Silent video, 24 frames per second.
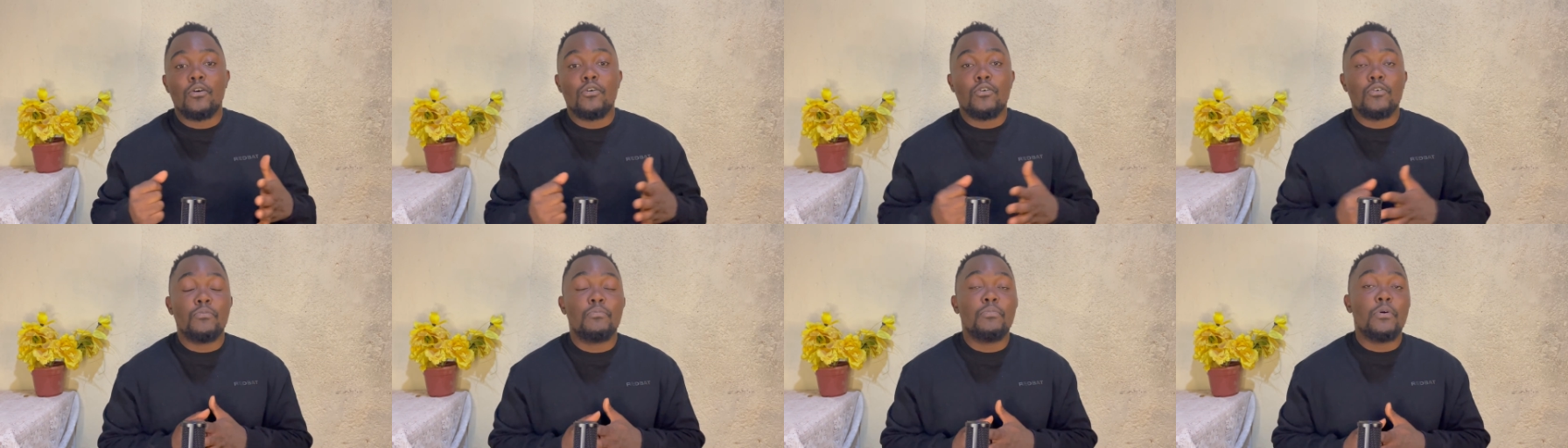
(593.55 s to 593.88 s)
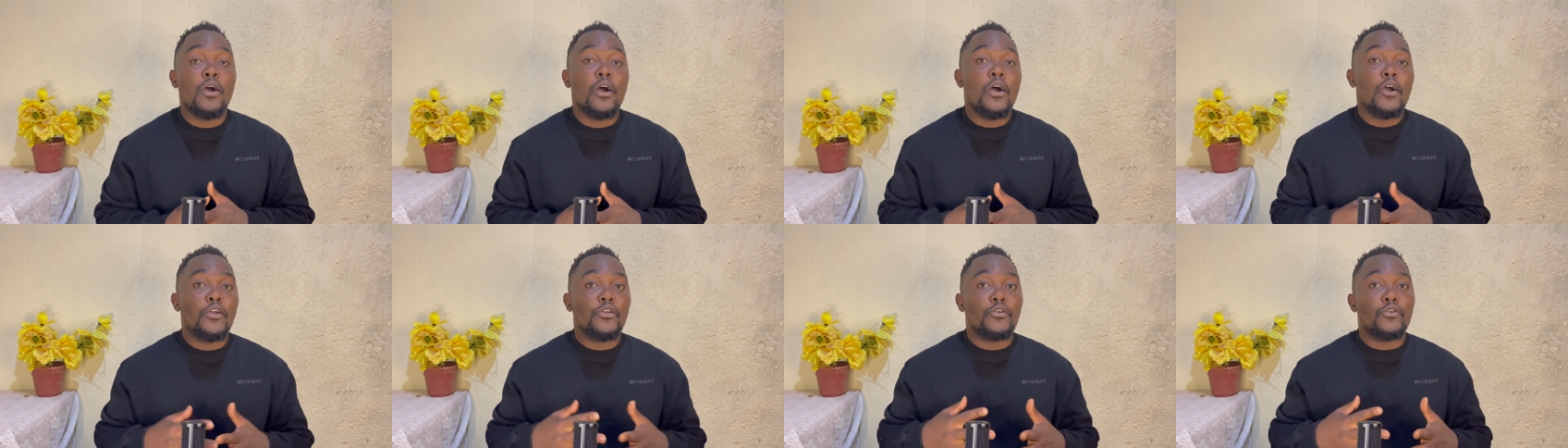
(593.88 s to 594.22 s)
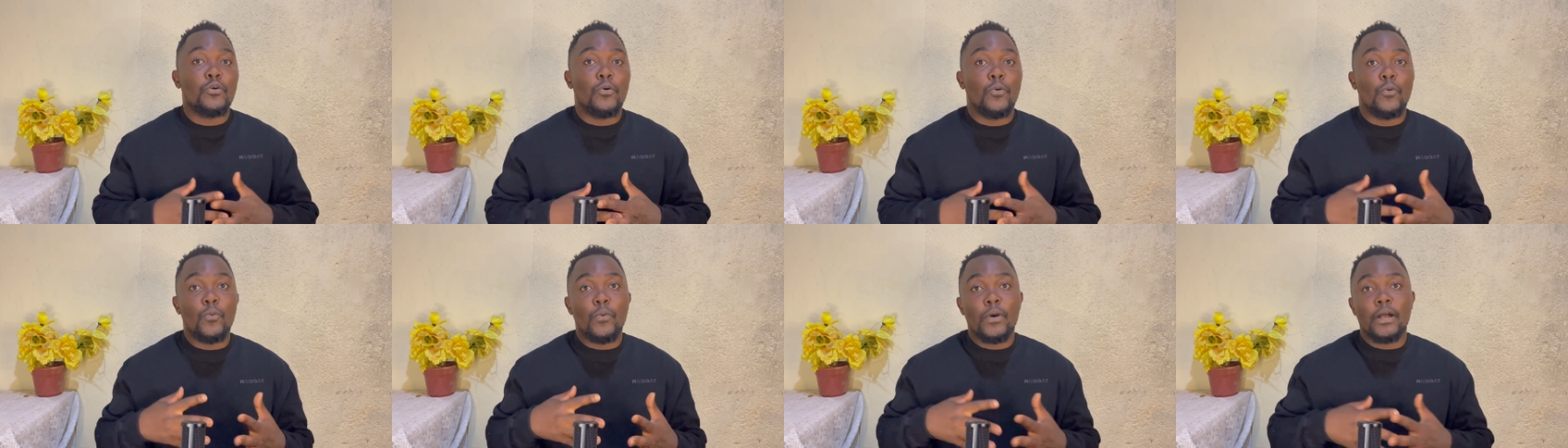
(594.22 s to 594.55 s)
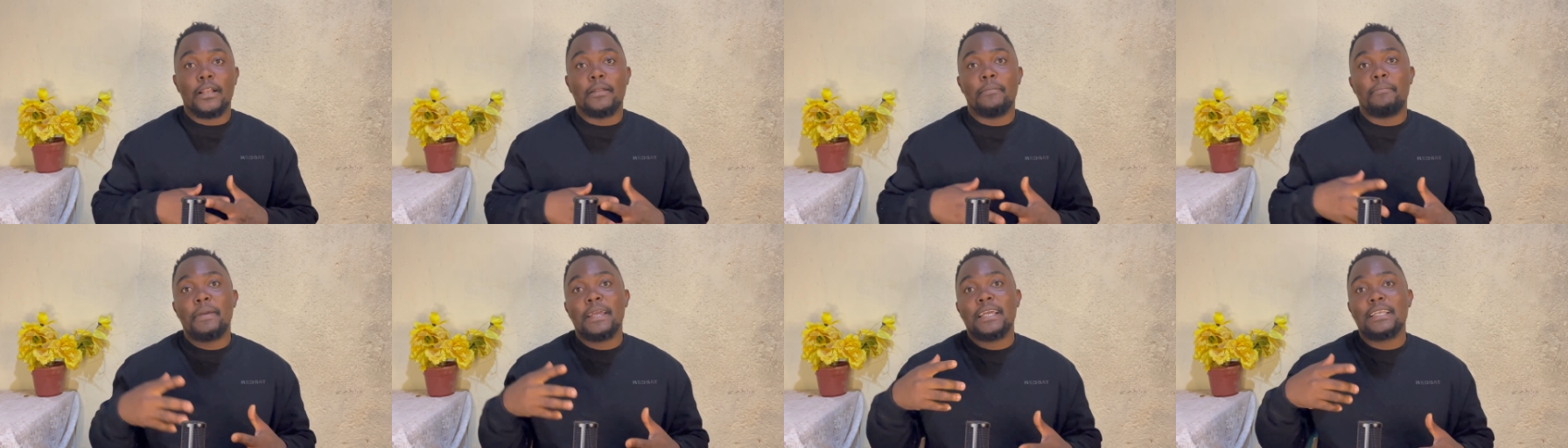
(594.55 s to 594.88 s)
I hope you
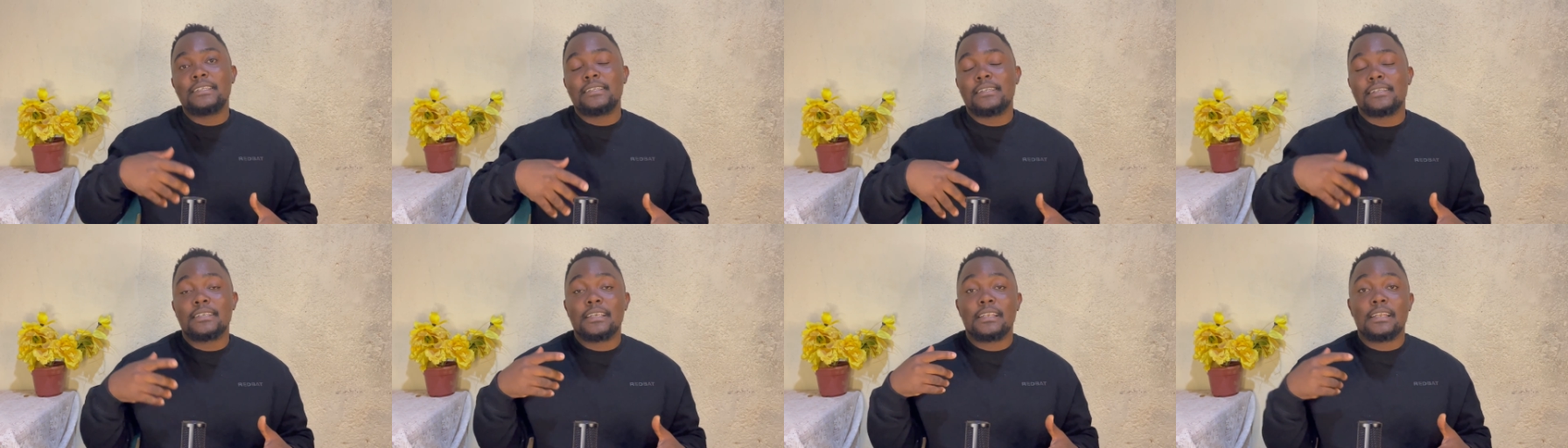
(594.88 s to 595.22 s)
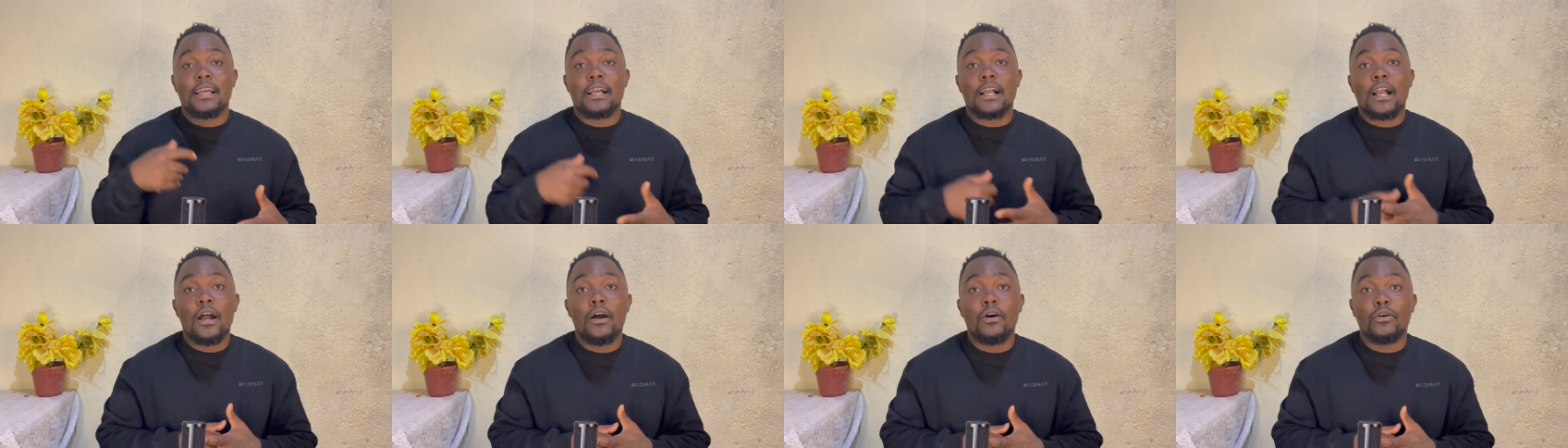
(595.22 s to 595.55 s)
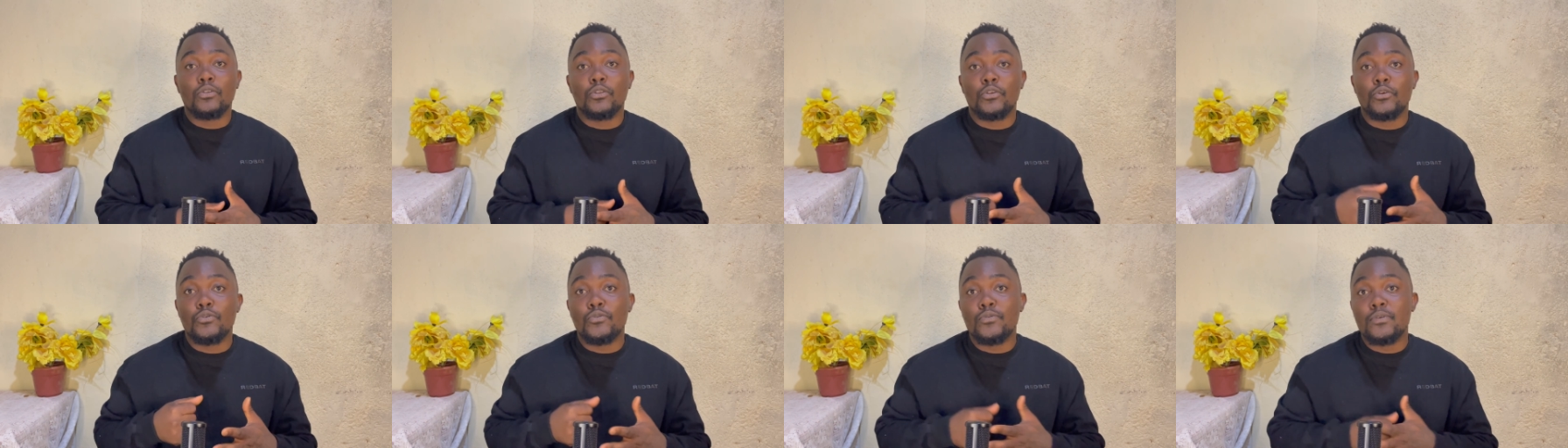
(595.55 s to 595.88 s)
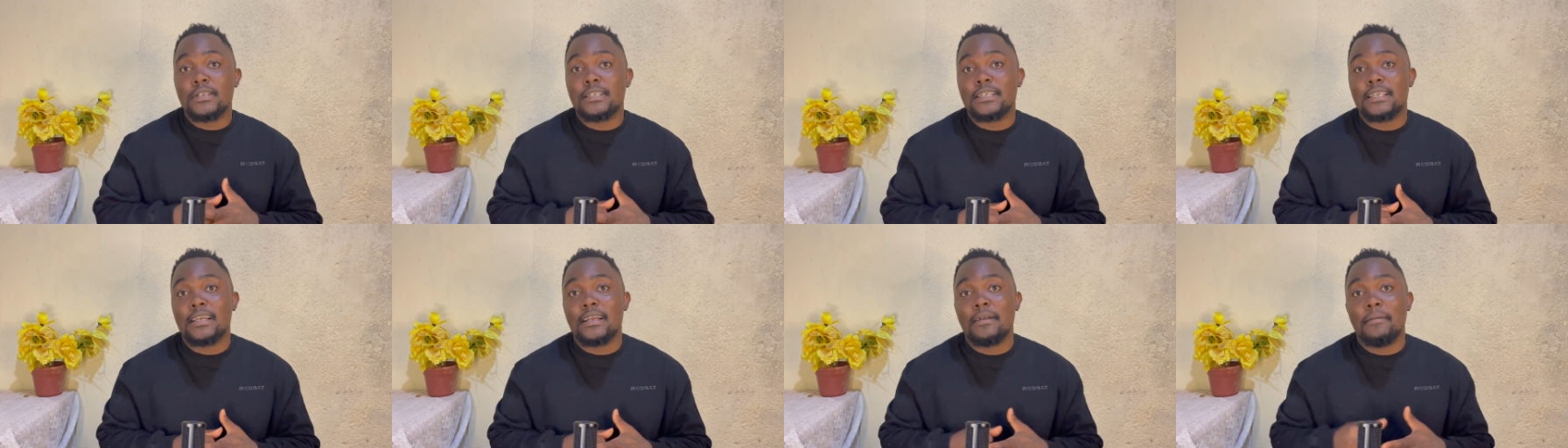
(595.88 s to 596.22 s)
will purchase an account
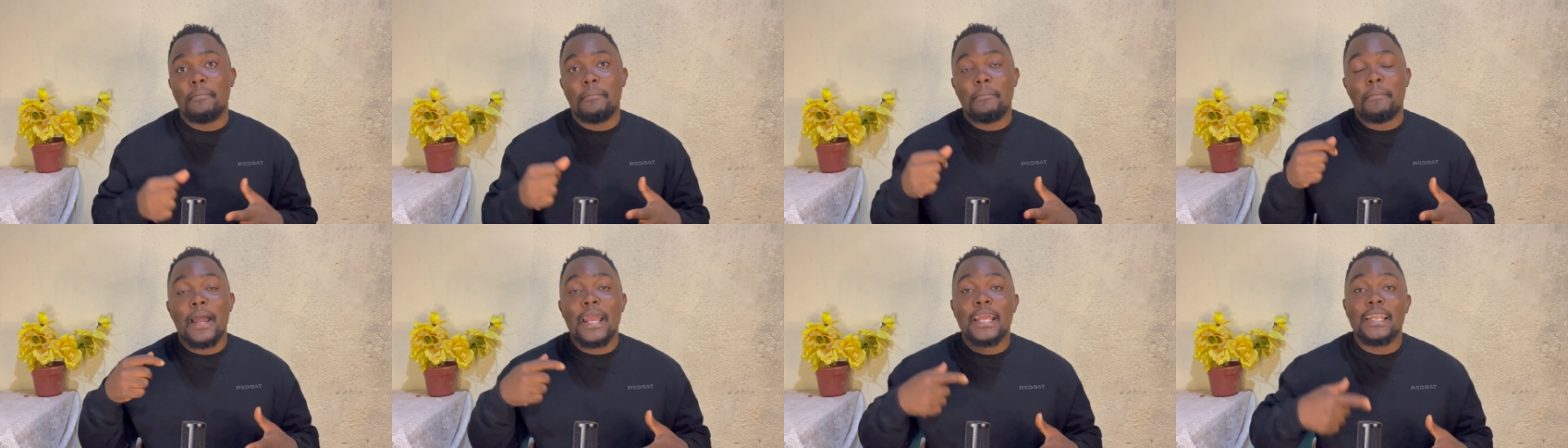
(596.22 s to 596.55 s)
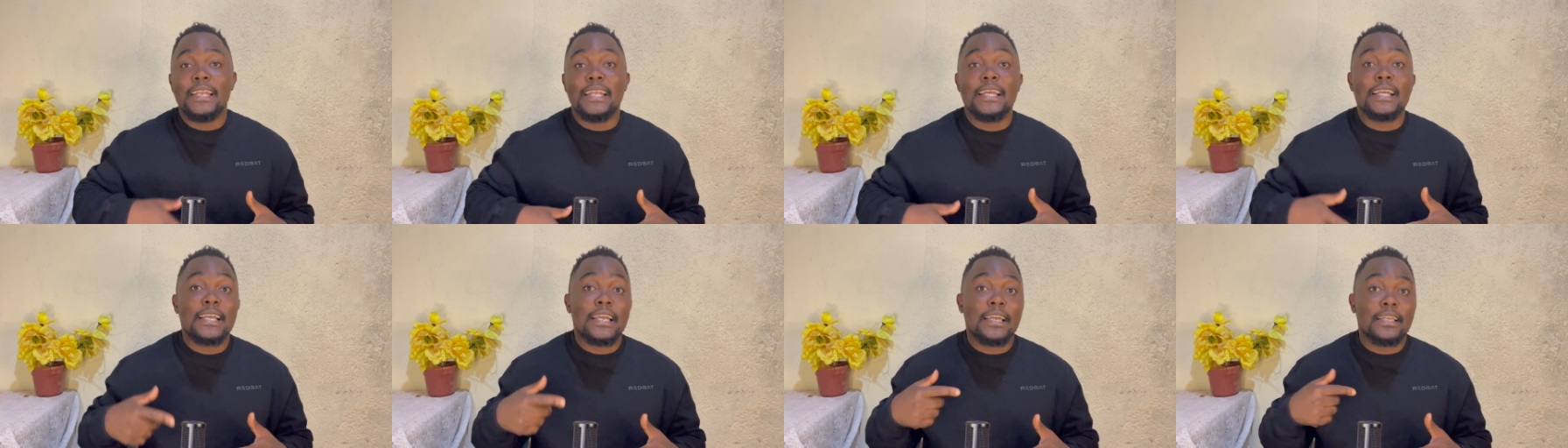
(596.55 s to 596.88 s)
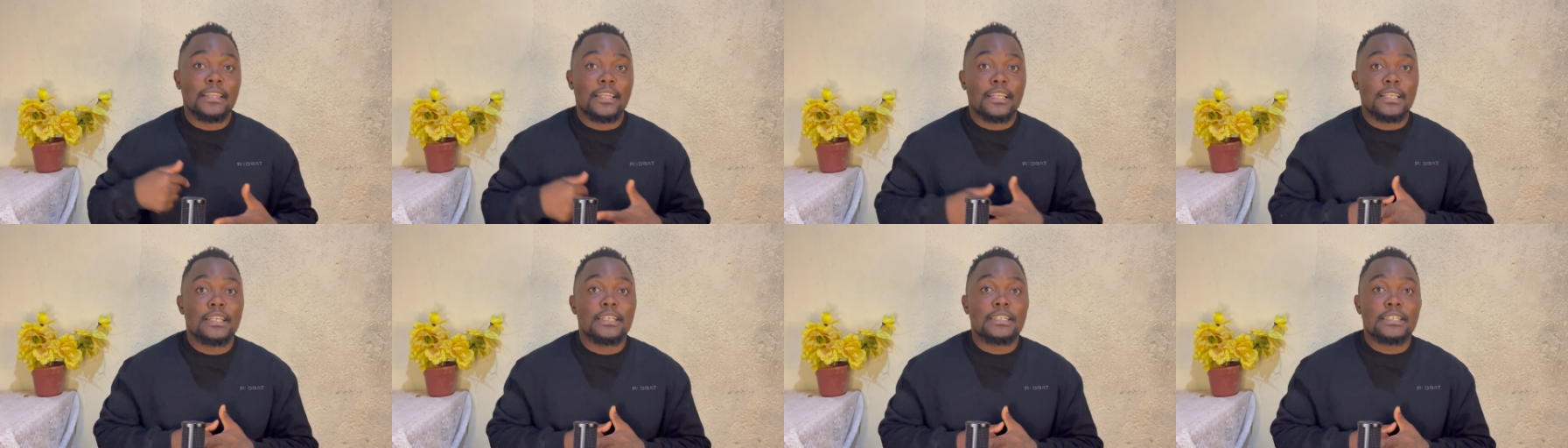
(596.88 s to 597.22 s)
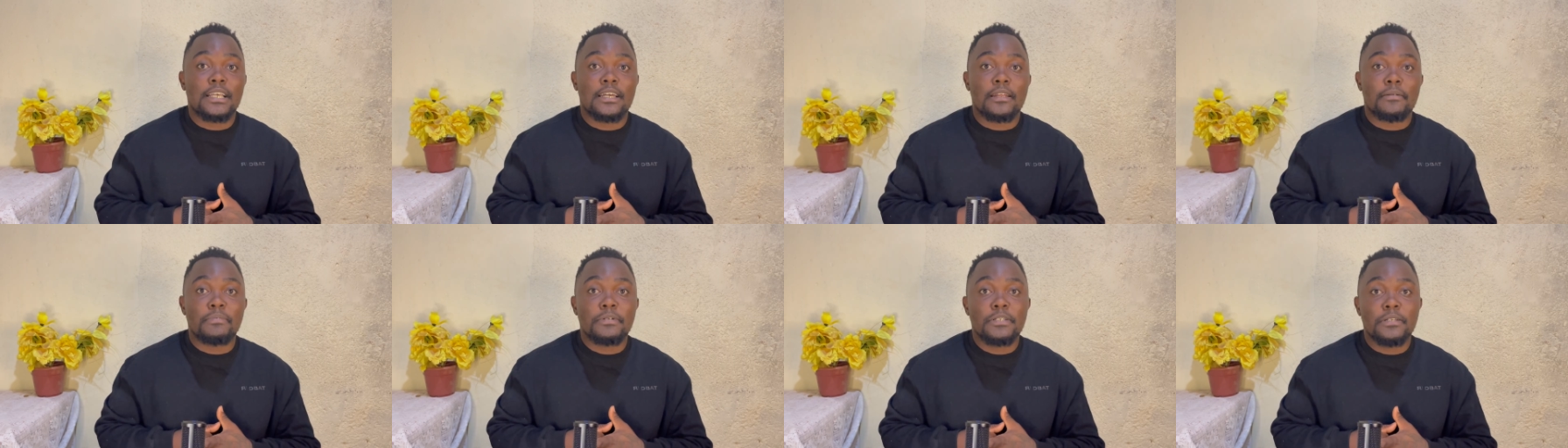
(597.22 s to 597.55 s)
using my link in the
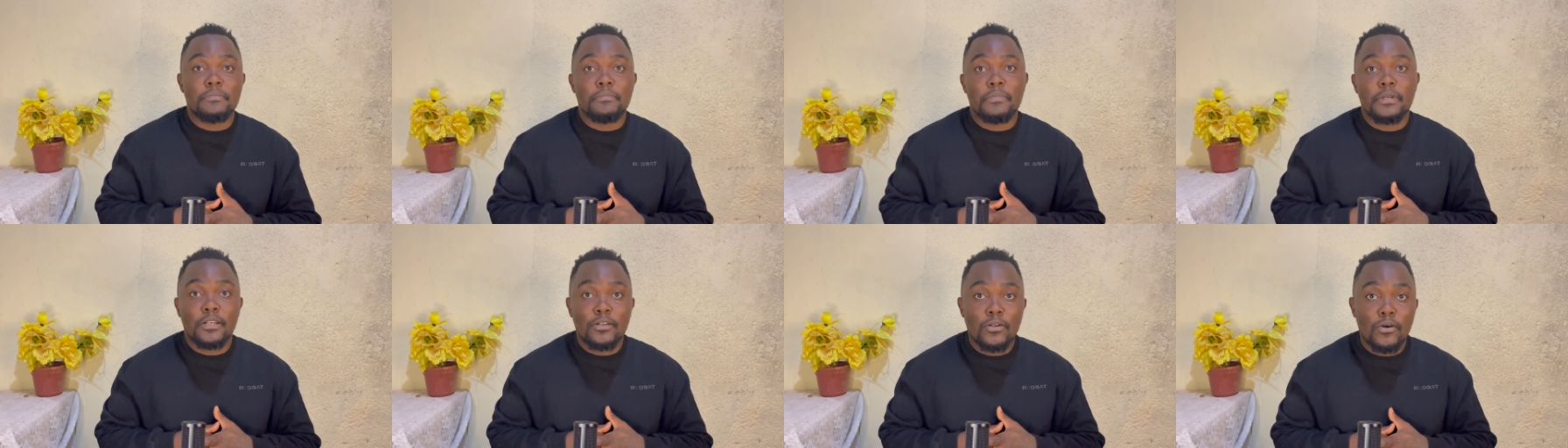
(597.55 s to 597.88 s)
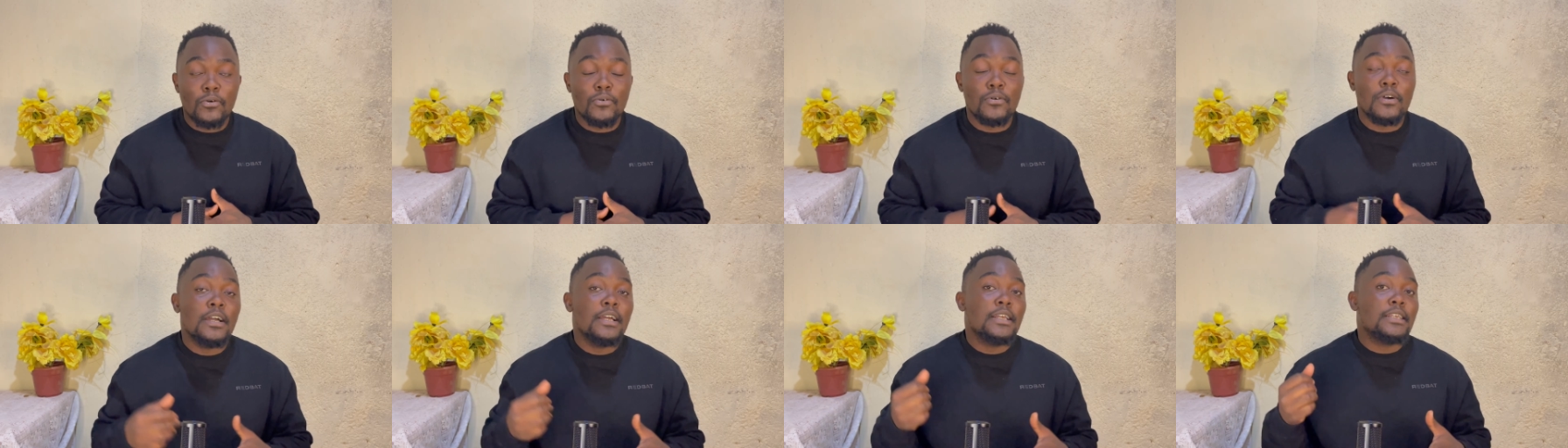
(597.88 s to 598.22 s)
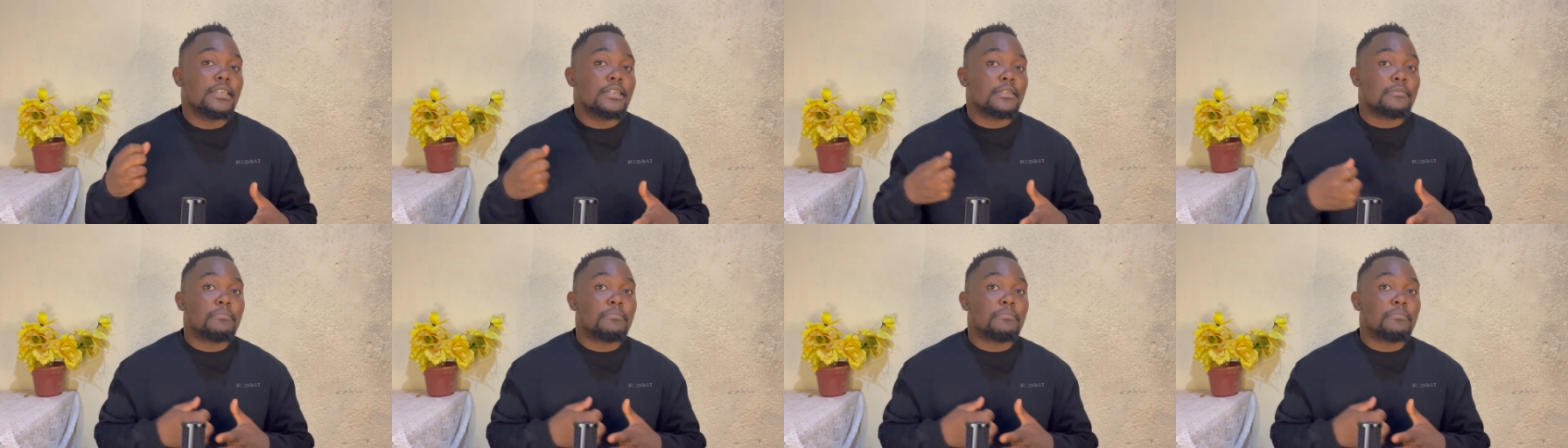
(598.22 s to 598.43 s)
description below,